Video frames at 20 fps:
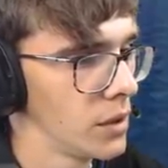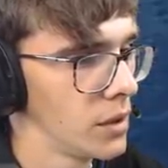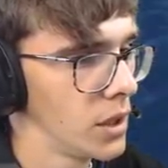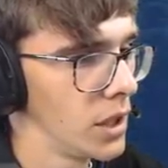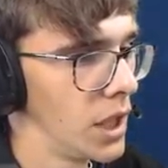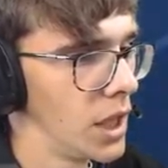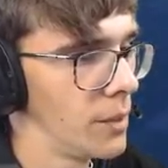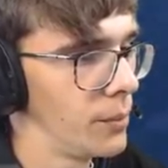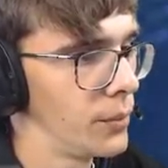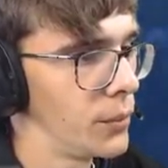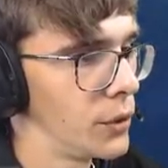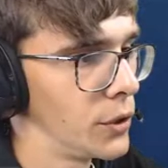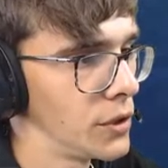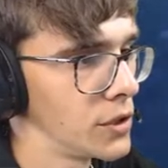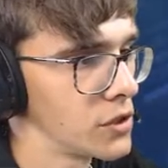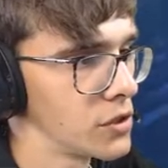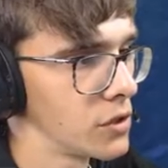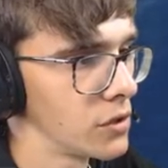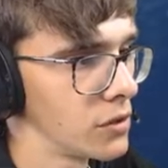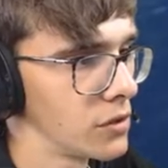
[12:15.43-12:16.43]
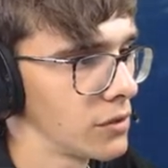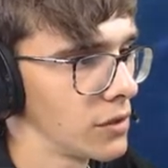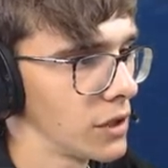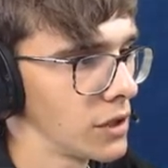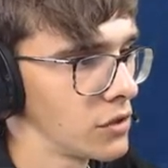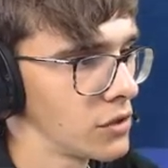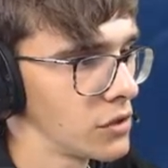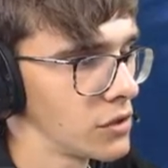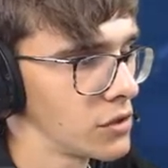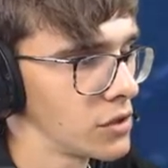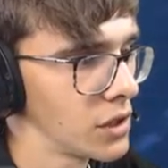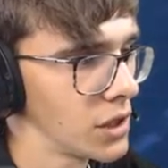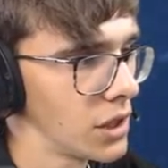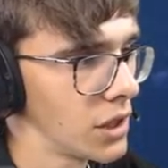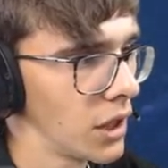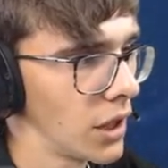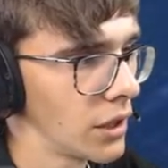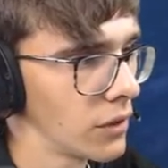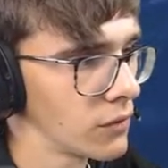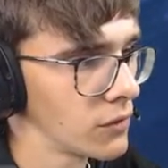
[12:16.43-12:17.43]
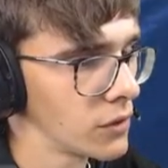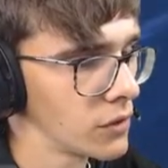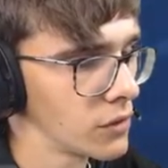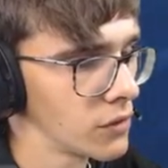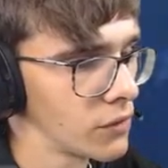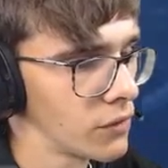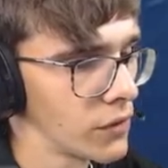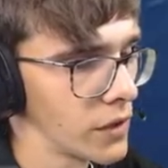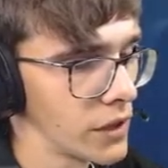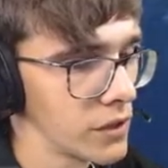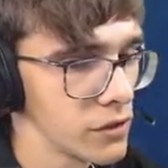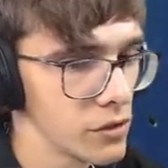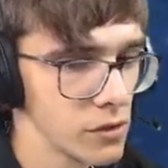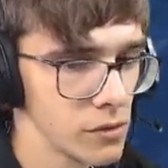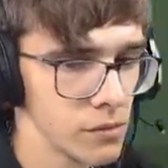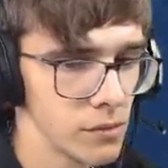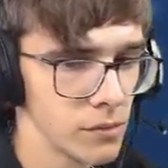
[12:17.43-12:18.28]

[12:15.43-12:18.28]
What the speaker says: I'm poisoned. I just eat like rotten flesh.